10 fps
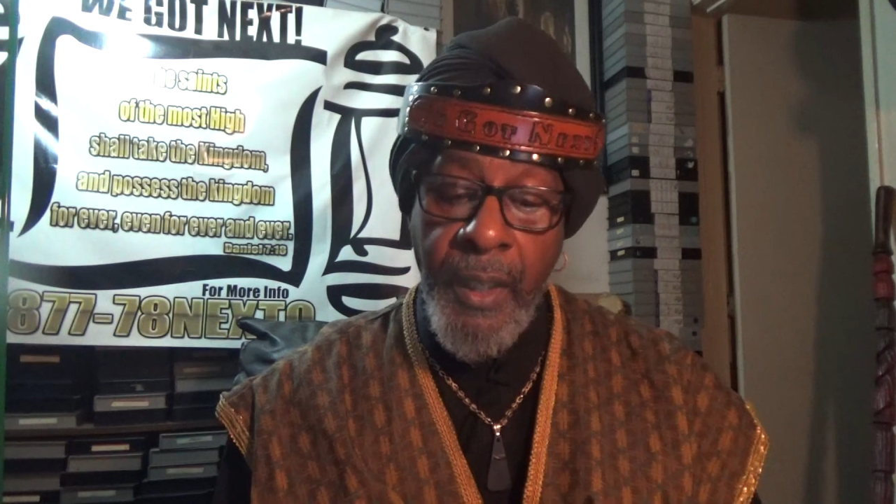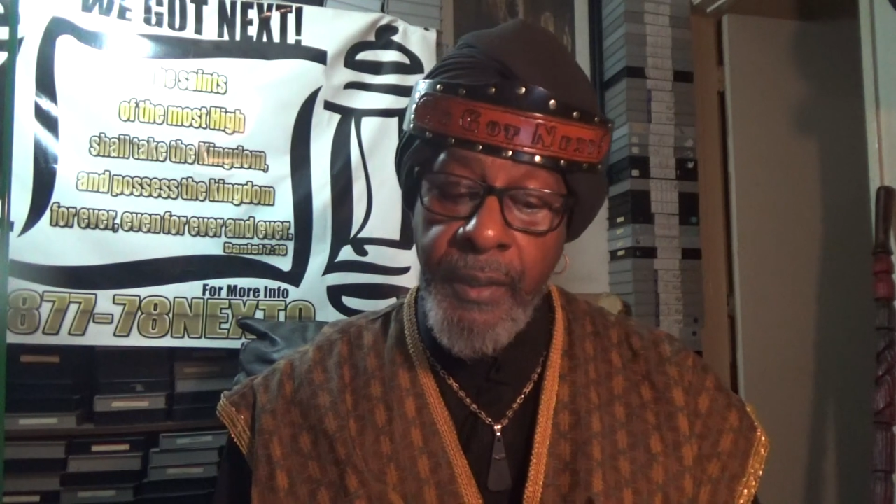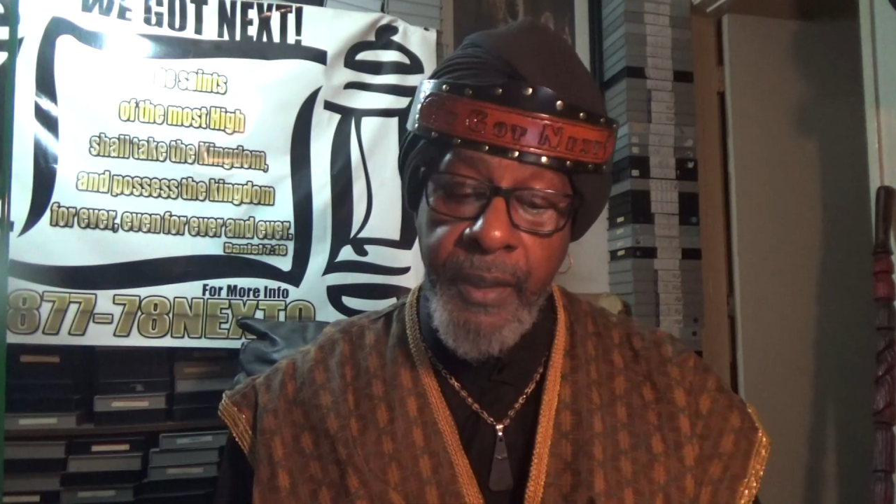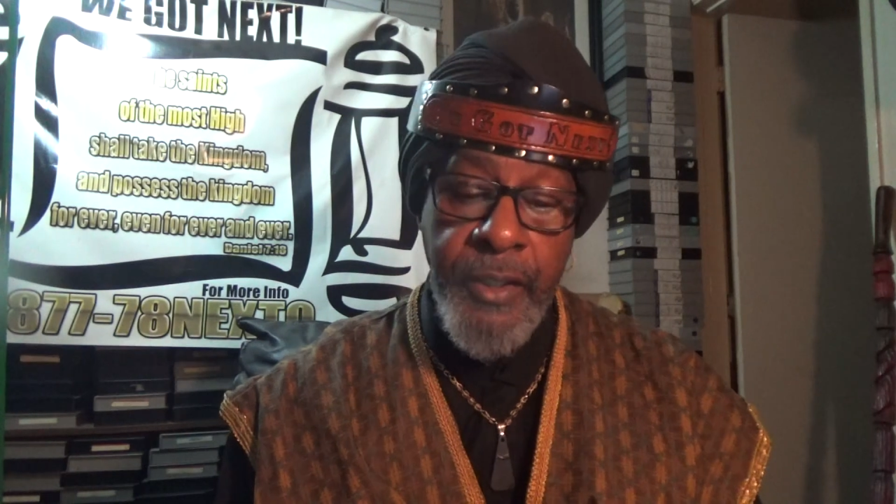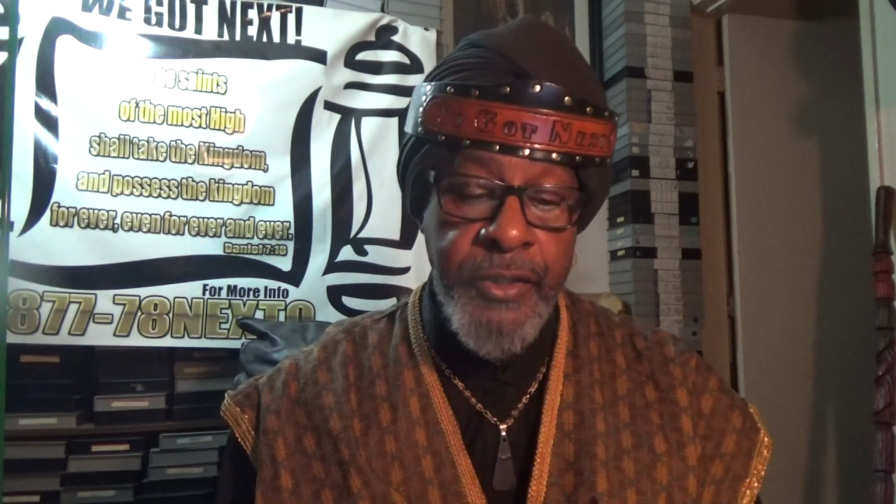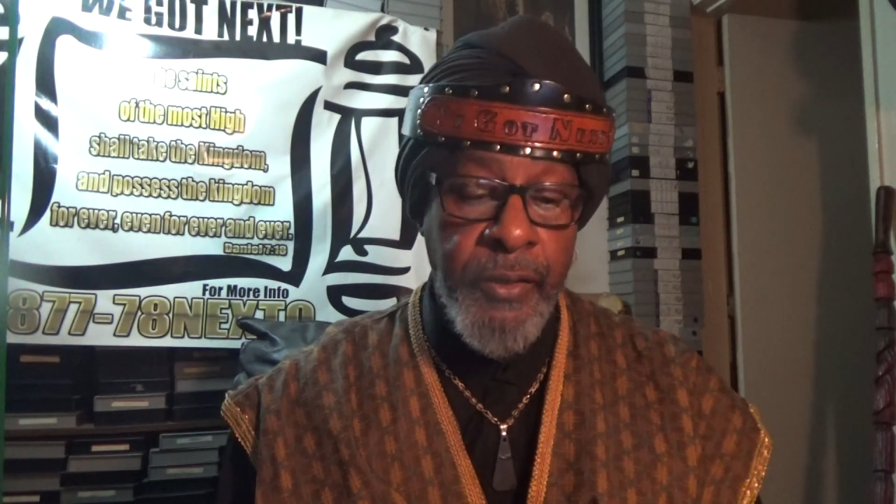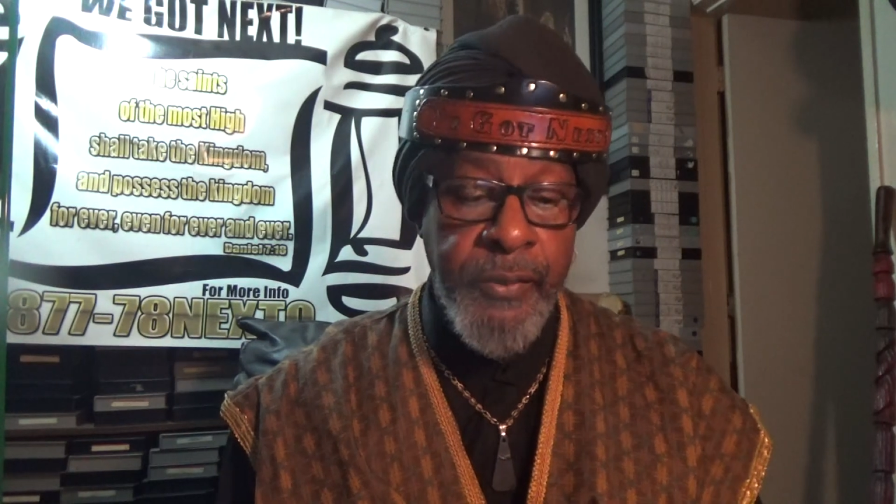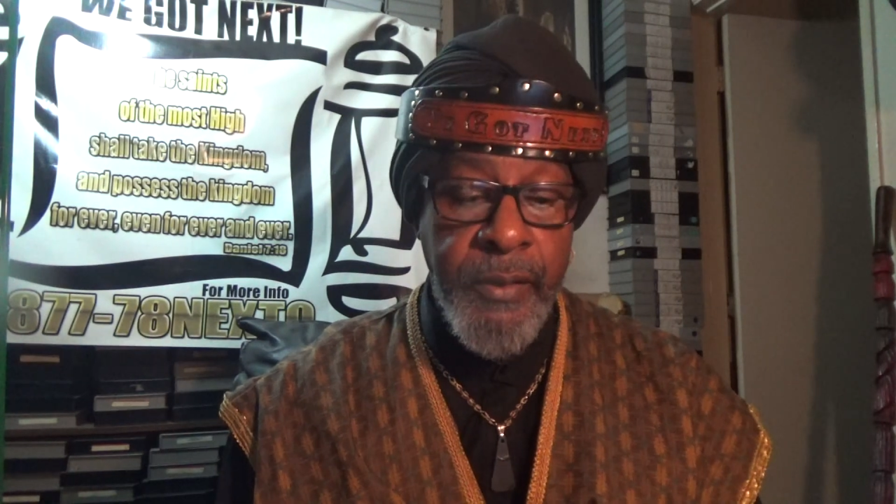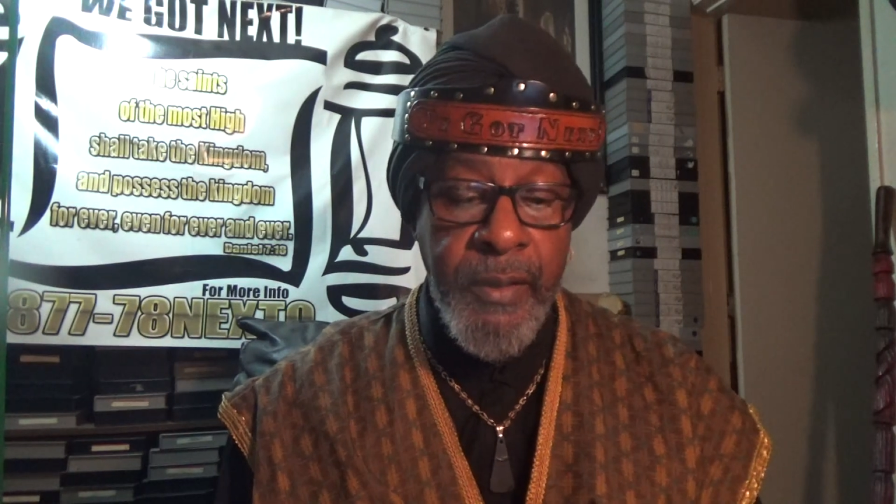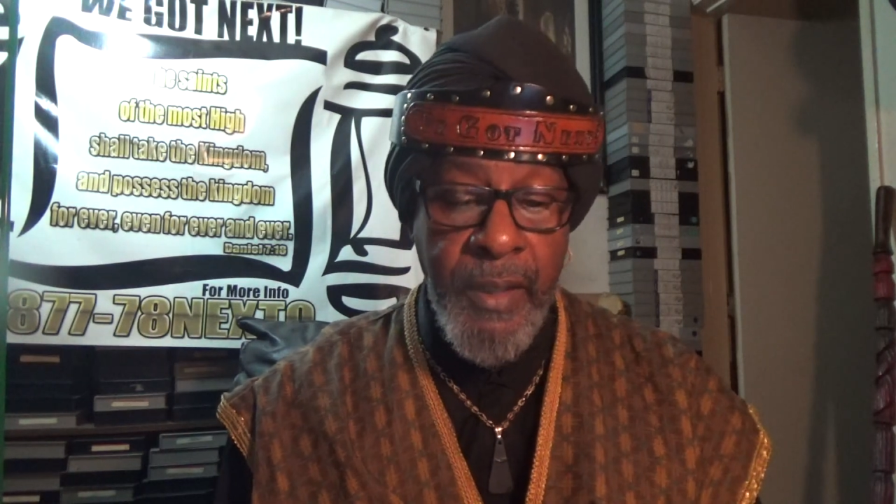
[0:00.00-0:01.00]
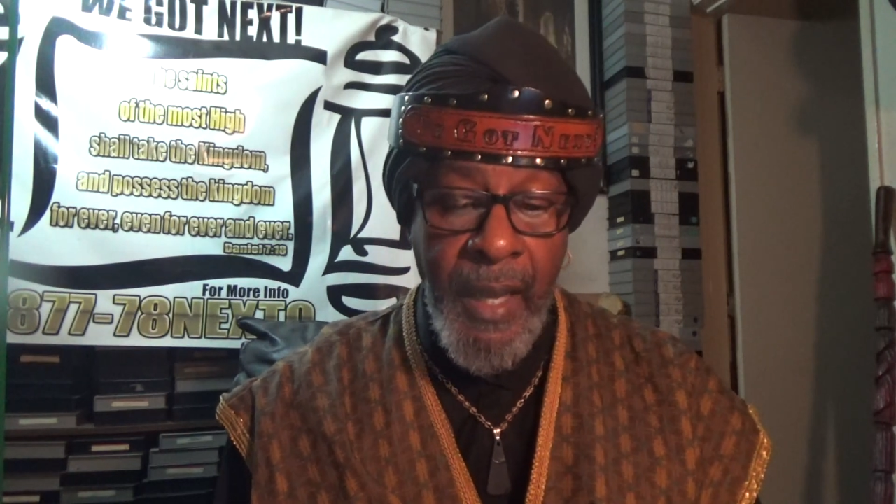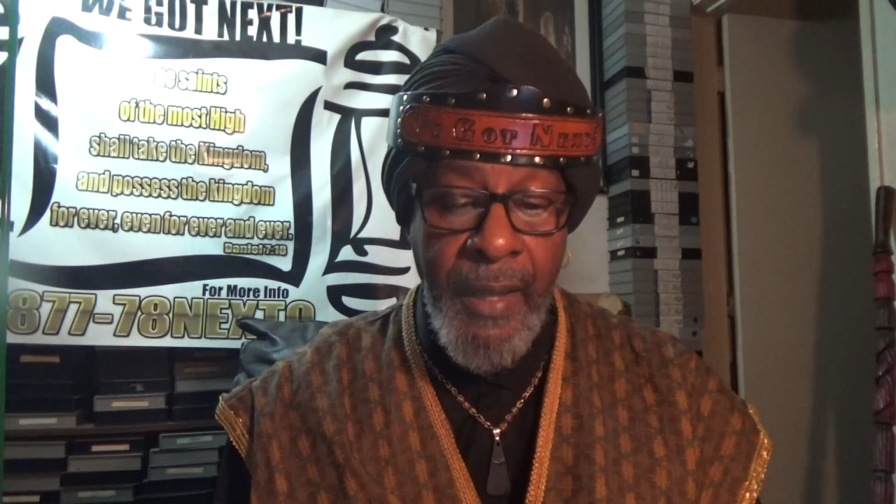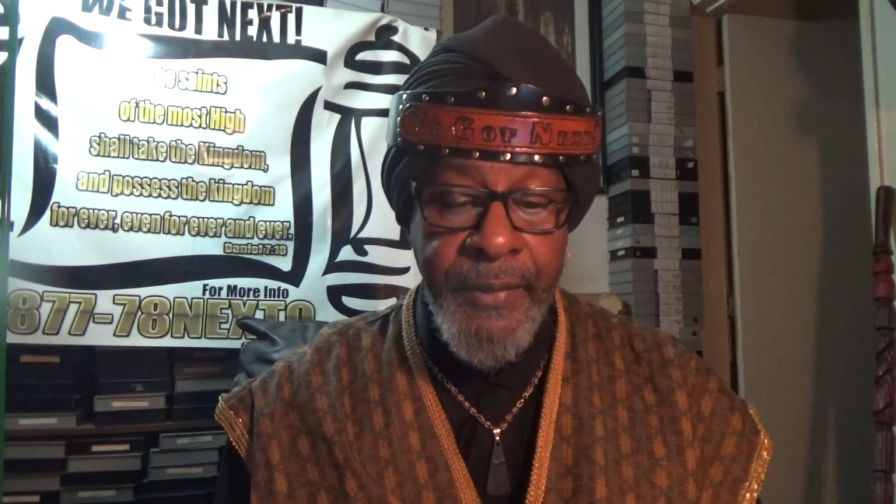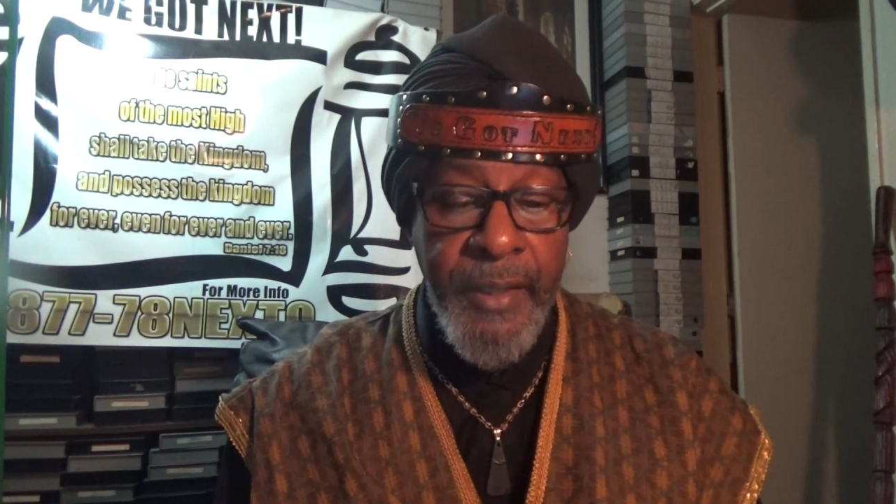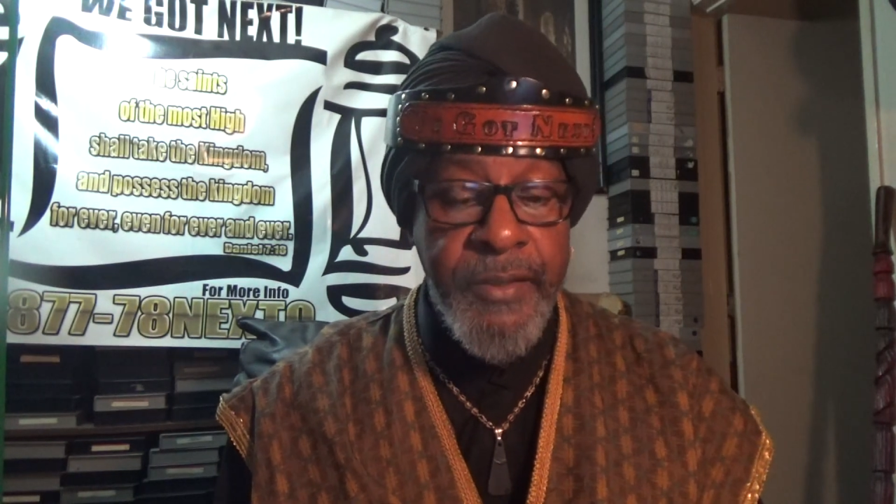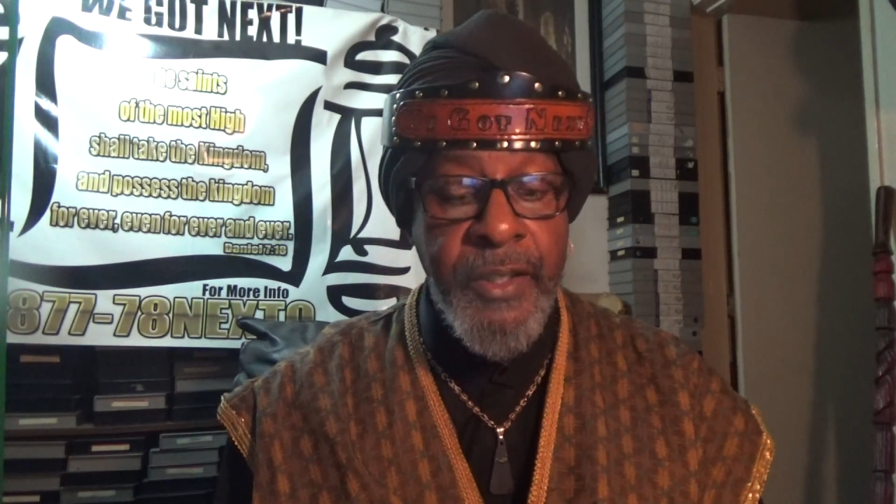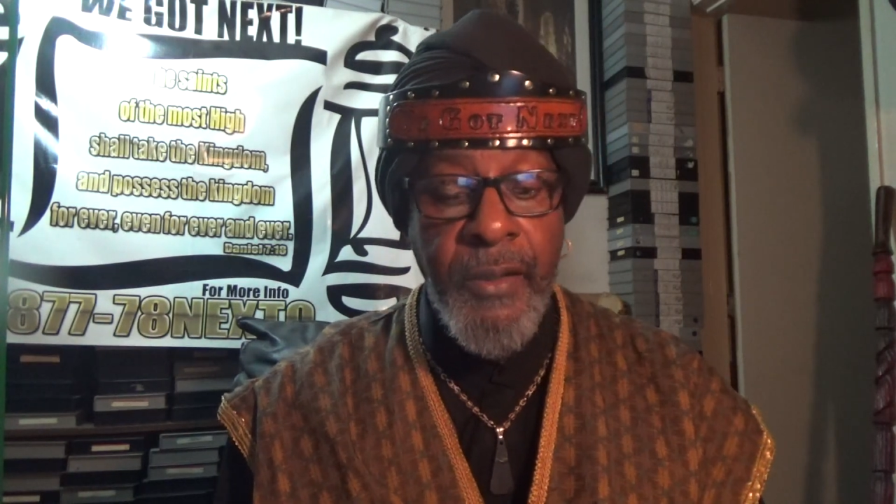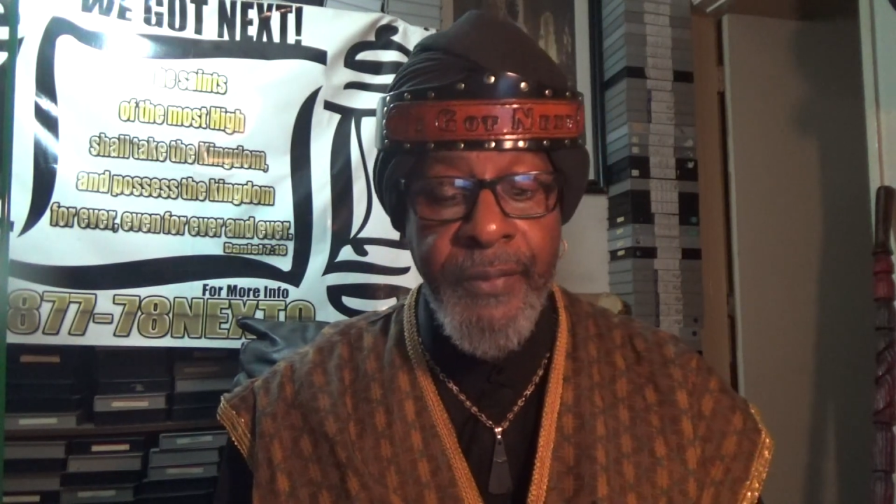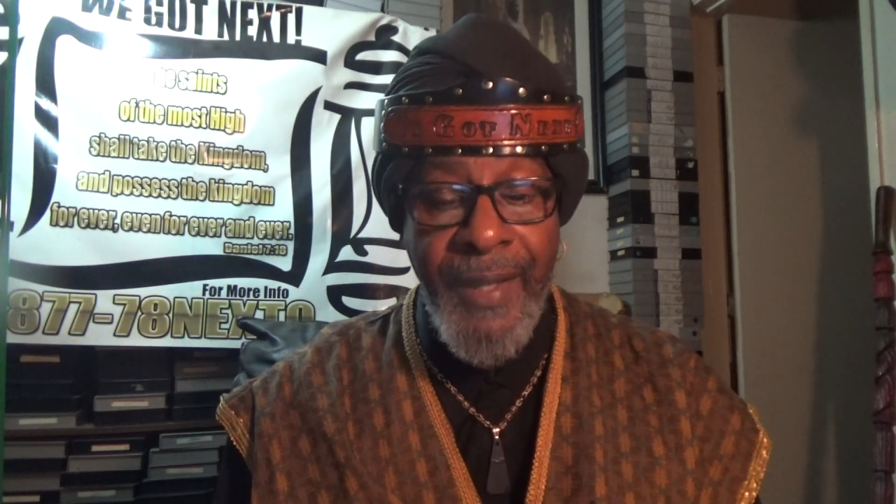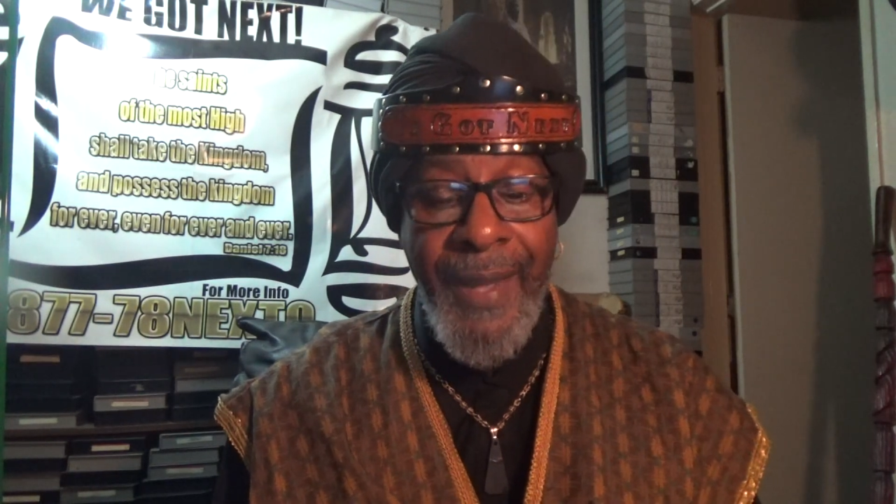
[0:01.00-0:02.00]
And they shall not they
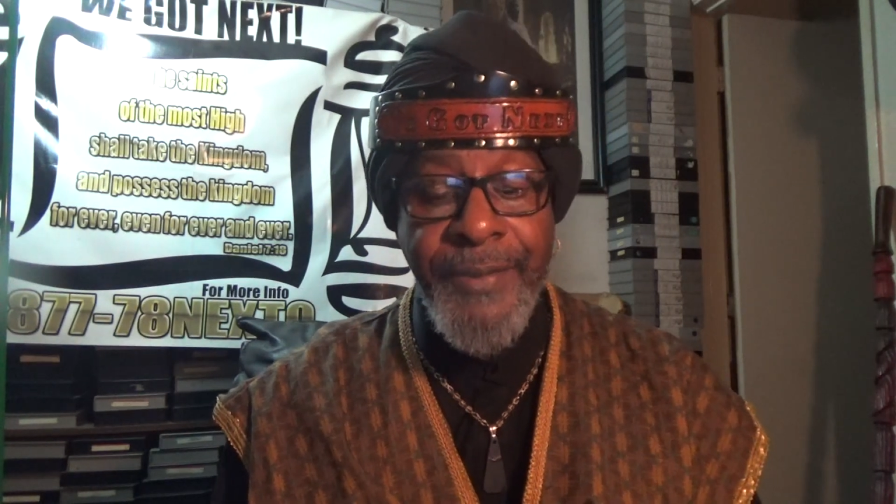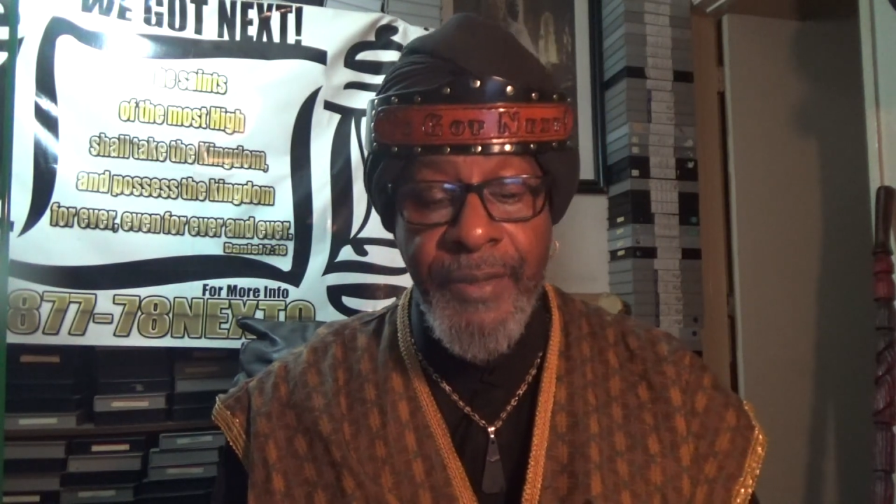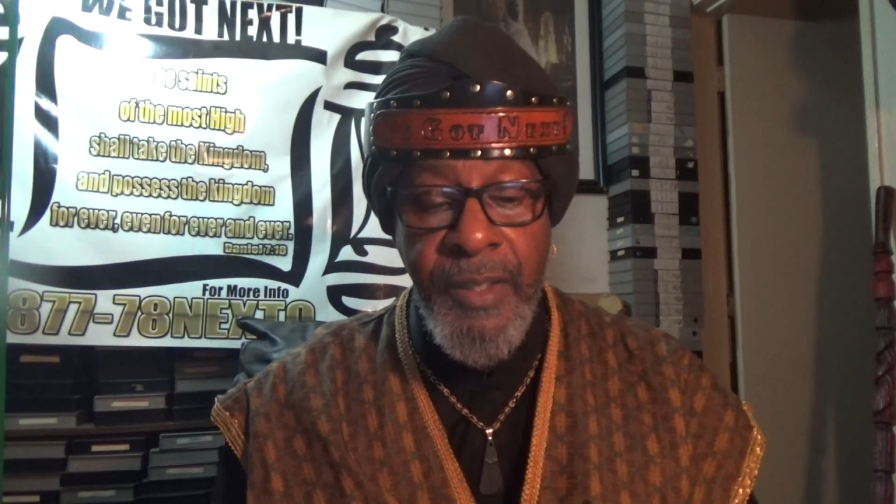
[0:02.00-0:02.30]
shall not